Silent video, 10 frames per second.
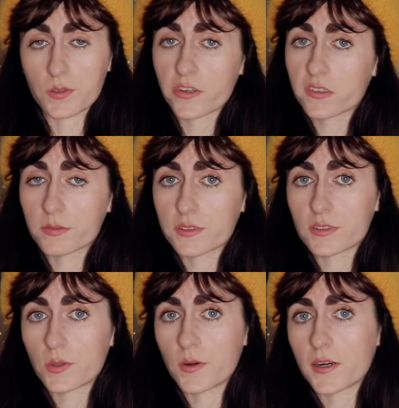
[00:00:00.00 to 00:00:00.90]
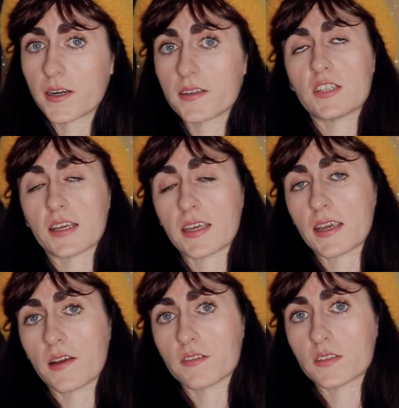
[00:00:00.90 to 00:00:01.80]
Christmas tour, checking
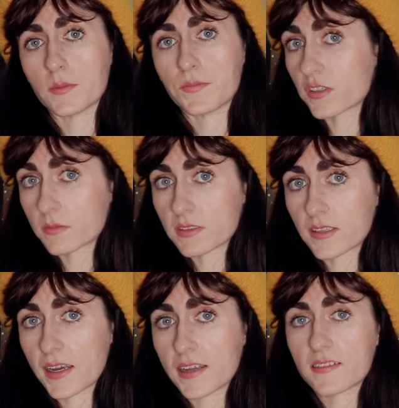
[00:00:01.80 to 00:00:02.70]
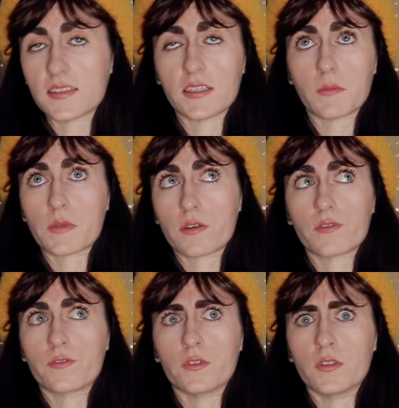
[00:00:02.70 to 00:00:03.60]
out some Christmas lights in a
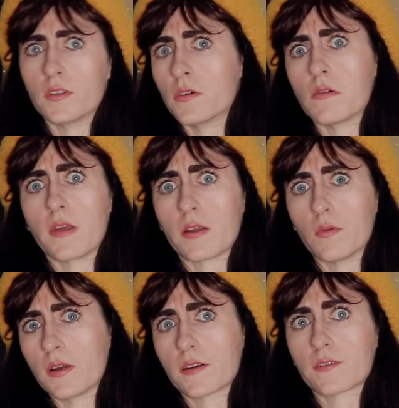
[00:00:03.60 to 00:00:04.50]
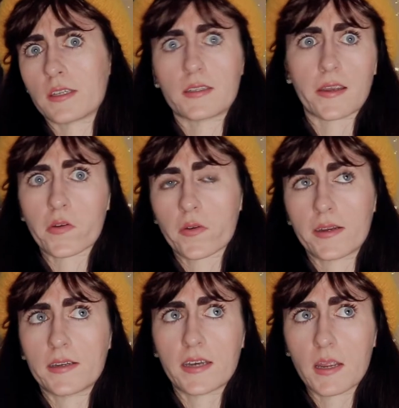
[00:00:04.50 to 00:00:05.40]
beautiful, like wonderfully
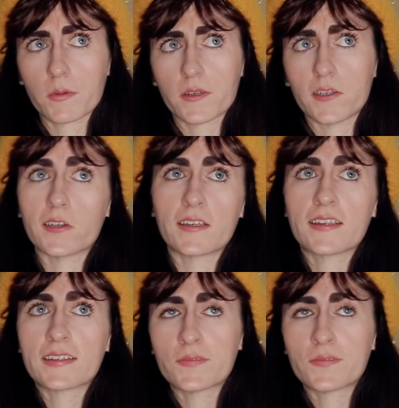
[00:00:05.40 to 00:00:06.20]
decorated neighborhood.